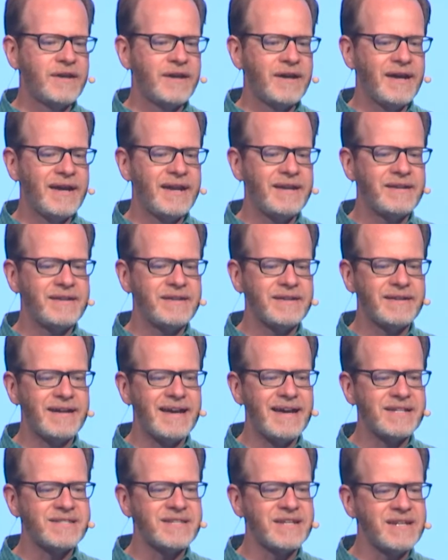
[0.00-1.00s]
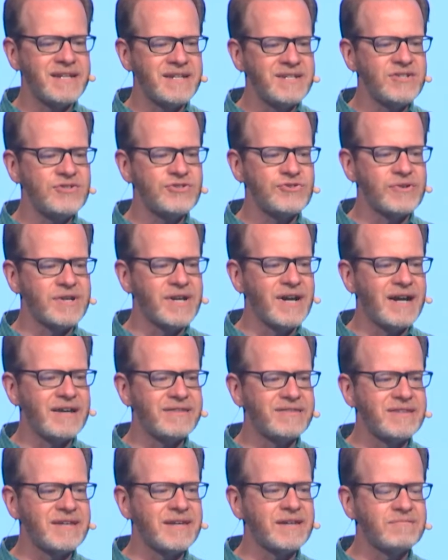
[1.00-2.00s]
And as an industry, I
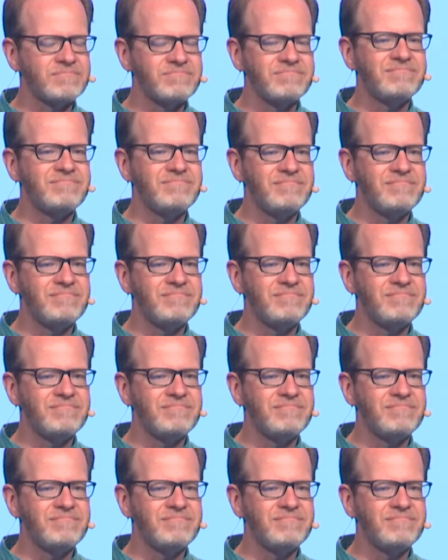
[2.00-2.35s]
think